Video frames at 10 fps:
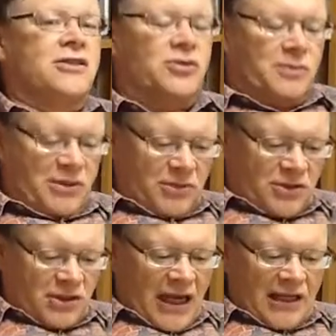you may be
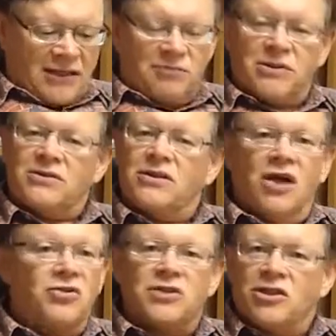saying, but
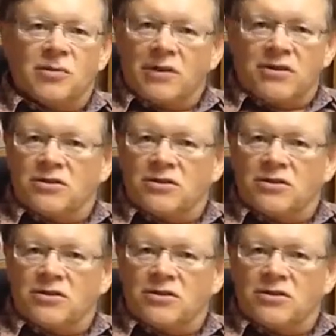other disciplines